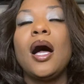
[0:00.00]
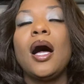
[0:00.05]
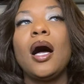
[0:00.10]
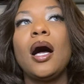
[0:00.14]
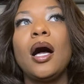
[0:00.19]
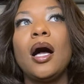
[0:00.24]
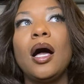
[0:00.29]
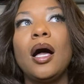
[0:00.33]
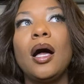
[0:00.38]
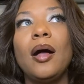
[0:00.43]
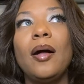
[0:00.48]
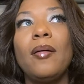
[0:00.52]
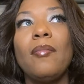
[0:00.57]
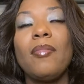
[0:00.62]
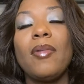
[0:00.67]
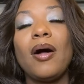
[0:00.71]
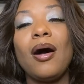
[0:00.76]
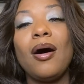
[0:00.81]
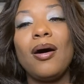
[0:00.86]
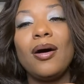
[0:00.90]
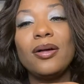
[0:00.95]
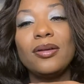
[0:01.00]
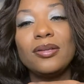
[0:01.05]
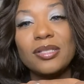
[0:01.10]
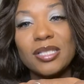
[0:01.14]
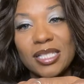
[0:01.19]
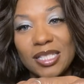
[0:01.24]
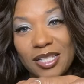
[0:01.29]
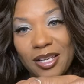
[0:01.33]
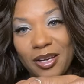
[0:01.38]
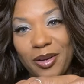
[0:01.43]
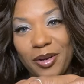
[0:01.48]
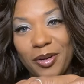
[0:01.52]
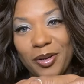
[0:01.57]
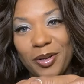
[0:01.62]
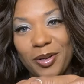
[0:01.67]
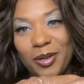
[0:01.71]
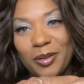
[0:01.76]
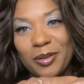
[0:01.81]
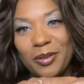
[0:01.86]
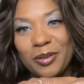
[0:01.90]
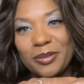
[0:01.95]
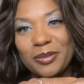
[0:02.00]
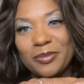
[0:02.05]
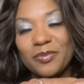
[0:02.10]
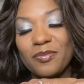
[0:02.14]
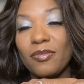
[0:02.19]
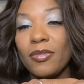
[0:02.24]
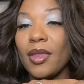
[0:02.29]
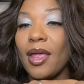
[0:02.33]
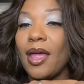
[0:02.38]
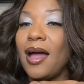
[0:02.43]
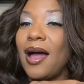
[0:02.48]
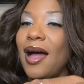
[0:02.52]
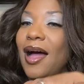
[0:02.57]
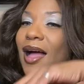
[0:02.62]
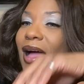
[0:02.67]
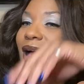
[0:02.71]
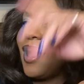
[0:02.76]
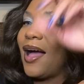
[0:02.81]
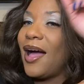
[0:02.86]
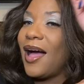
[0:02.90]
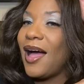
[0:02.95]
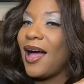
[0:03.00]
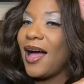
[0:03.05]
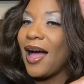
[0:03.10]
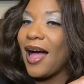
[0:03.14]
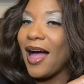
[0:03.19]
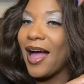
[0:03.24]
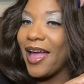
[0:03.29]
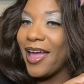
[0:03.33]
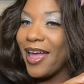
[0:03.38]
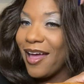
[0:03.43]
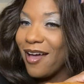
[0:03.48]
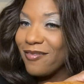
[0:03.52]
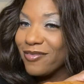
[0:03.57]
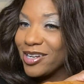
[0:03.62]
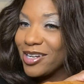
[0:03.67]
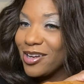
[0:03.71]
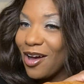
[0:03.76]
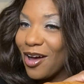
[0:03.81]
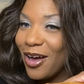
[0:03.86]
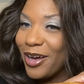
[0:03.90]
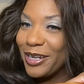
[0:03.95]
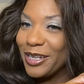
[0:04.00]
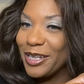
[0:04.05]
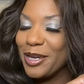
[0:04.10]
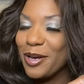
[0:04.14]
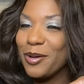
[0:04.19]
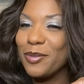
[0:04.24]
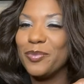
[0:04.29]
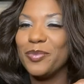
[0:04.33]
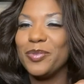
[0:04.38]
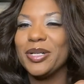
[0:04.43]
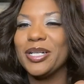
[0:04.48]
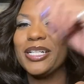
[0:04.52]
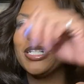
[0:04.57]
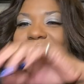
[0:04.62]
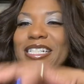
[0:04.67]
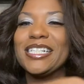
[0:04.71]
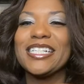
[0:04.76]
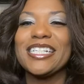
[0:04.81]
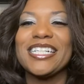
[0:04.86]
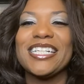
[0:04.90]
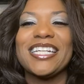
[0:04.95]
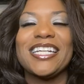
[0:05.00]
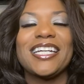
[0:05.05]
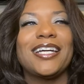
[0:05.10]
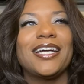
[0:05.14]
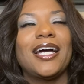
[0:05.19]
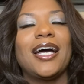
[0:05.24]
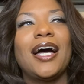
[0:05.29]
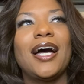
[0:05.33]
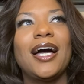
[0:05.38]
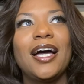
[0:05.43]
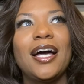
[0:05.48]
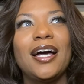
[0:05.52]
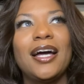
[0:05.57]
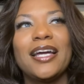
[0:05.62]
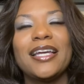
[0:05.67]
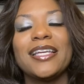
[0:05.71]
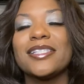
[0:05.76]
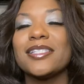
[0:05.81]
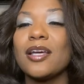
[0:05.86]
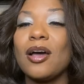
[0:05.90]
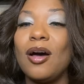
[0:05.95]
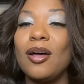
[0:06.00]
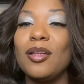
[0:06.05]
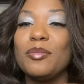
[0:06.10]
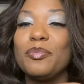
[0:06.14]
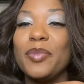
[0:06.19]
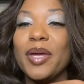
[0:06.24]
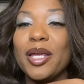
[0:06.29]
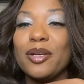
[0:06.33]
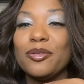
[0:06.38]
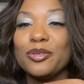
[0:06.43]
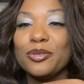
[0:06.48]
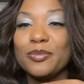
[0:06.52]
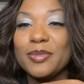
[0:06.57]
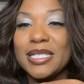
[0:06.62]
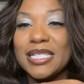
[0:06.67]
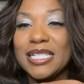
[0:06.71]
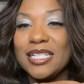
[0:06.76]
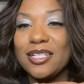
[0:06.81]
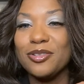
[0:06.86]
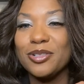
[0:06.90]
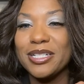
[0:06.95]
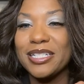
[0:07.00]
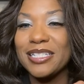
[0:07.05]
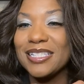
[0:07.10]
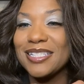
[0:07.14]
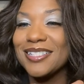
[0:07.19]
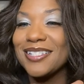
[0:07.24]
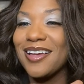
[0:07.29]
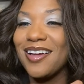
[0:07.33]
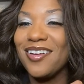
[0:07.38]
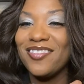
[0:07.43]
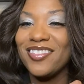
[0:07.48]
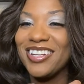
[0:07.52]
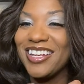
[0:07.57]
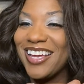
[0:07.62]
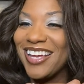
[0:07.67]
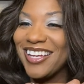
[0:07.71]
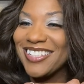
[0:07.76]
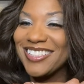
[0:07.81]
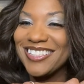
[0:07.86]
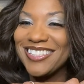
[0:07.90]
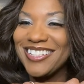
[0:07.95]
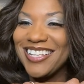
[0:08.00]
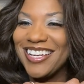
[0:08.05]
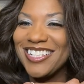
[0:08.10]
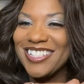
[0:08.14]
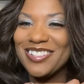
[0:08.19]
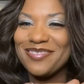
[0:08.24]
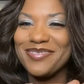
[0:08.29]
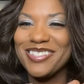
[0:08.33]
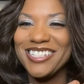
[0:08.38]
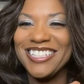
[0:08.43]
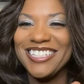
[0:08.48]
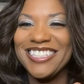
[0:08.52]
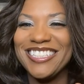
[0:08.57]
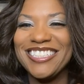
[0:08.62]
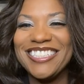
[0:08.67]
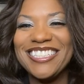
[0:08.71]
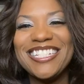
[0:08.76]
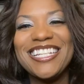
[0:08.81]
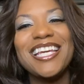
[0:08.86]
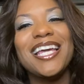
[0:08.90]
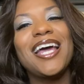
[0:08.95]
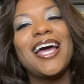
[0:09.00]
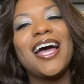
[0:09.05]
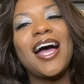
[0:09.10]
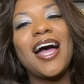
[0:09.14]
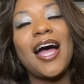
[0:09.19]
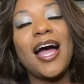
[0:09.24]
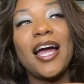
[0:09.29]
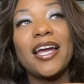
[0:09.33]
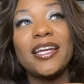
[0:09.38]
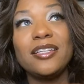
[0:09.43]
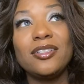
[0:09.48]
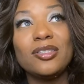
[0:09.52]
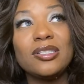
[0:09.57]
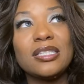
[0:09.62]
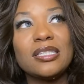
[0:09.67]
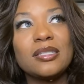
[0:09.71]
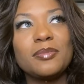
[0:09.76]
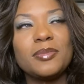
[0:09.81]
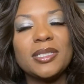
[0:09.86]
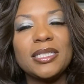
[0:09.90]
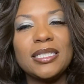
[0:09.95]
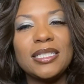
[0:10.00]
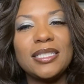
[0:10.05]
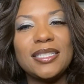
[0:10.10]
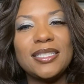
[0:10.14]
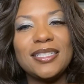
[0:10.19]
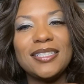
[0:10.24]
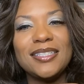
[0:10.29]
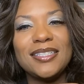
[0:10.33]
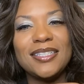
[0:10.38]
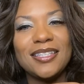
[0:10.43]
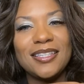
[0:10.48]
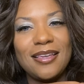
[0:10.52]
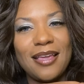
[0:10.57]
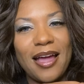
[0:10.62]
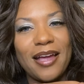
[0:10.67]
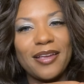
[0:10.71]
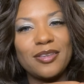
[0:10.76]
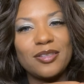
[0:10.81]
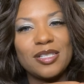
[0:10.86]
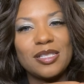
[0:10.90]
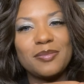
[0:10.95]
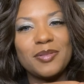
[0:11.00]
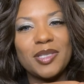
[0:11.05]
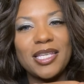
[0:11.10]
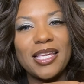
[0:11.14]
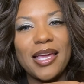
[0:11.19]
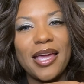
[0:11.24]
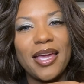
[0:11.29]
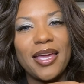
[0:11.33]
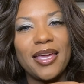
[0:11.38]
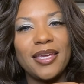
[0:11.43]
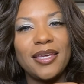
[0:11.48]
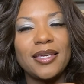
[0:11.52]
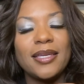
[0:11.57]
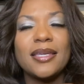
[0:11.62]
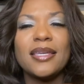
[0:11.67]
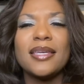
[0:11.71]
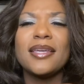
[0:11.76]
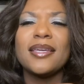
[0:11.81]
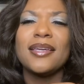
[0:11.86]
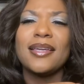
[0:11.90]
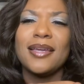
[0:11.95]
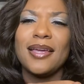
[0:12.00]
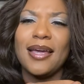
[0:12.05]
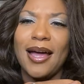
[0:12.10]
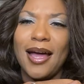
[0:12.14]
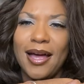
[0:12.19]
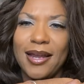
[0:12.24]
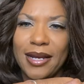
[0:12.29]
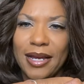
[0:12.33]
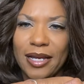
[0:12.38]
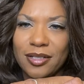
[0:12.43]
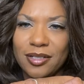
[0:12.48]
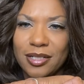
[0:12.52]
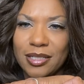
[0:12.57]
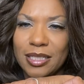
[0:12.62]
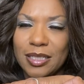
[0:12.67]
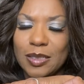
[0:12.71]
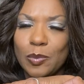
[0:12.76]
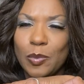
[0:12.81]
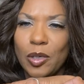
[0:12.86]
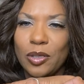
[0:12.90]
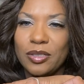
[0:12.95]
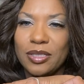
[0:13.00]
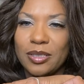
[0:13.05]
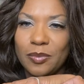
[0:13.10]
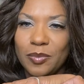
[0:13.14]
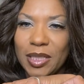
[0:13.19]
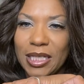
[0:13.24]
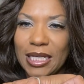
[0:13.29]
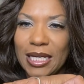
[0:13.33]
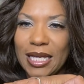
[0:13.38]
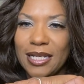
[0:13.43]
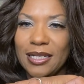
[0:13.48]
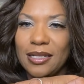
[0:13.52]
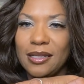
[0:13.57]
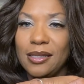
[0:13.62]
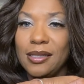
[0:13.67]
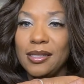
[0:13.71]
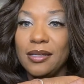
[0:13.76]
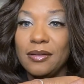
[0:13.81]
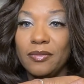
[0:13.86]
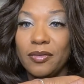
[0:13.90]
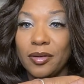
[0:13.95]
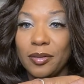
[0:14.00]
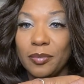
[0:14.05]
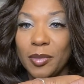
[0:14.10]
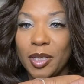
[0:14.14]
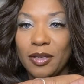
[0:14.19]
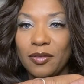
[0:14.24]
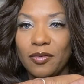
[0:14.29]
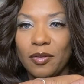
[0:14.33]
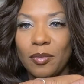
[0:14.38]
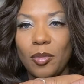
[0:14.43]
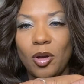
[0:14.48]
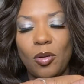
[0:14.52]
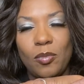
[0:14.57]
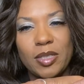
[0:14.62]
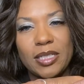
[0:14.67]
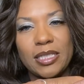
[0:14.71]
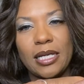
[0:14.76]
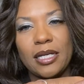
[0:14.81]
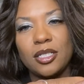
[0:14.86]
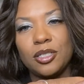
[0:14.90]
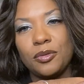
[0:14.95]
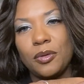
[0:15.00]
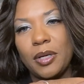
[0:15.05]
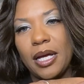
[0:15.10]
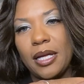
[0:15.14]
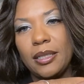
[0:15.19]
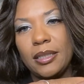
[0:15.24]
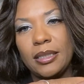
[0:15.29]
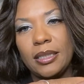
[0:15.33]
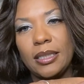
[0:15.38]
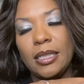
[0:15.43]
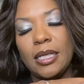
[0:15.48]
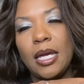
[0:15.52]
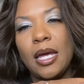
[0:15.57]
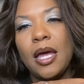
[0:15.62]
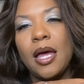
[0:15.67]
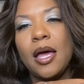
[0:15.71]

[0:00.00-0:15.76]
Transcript: Um, also, I have an audiobook. Uh, it's called Bedroom Secrets of an Ex-Lesbian. I used to be, I used to be gay. God actually spoke to me and delivered me from homosexuality.